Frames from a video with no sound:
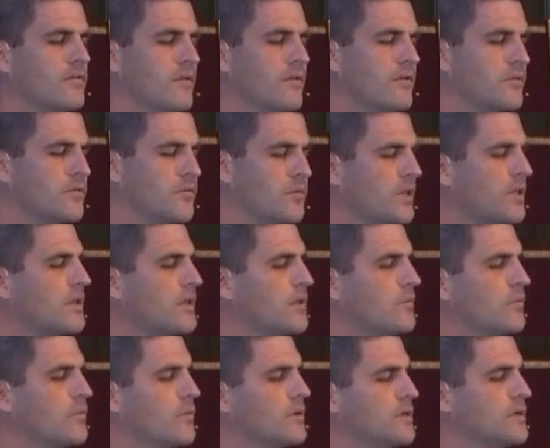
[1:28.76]
that
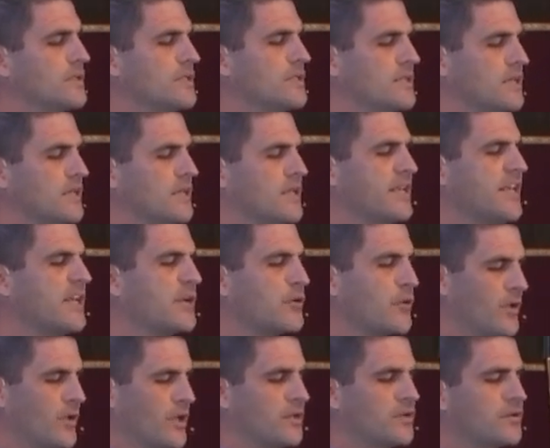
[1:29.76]
we would
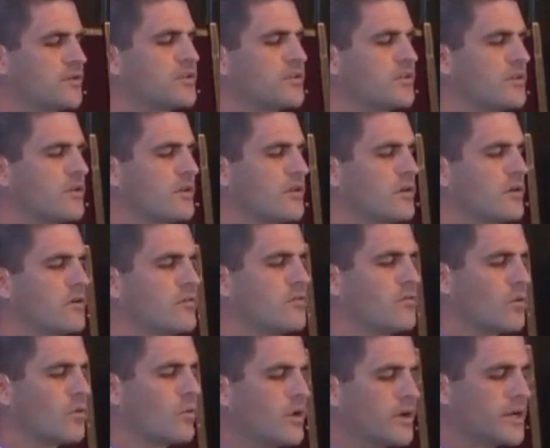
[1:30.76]
hear it
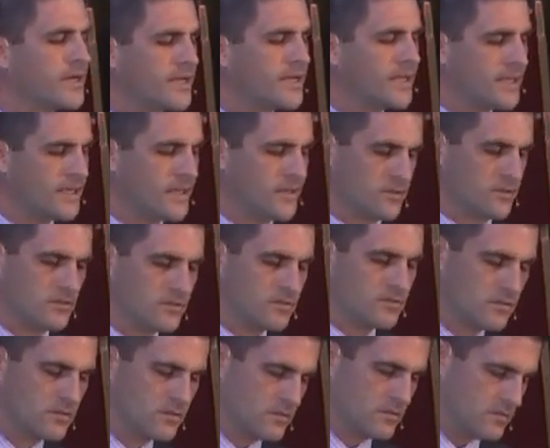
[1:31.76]
for what it is,
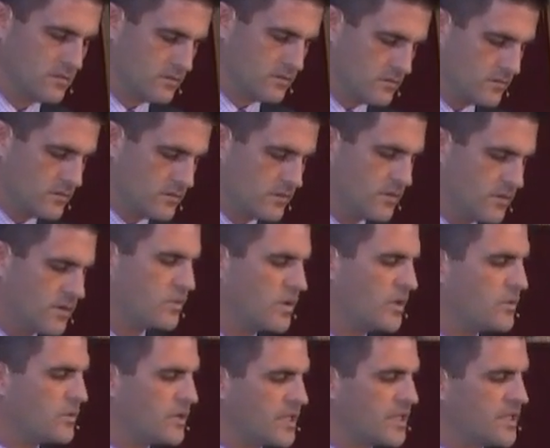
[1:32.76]
that
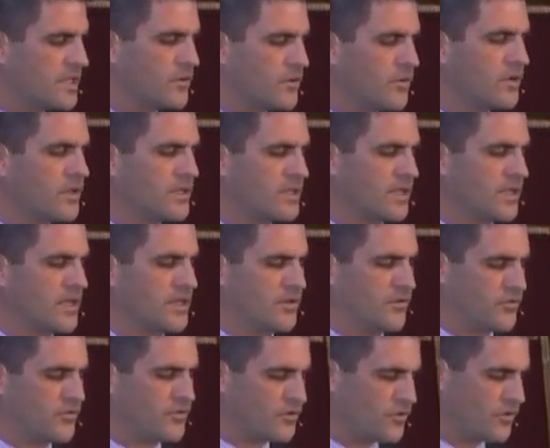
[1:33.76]
we would hear it
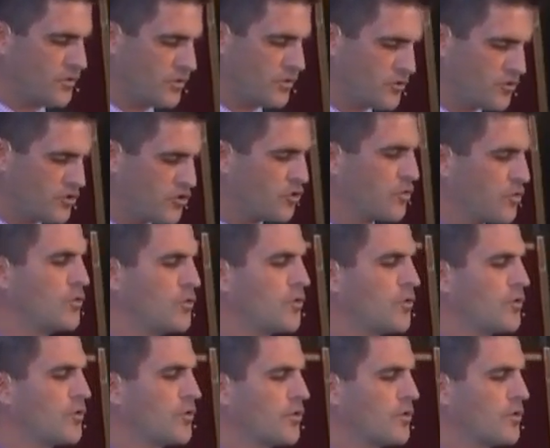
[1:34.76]
as truth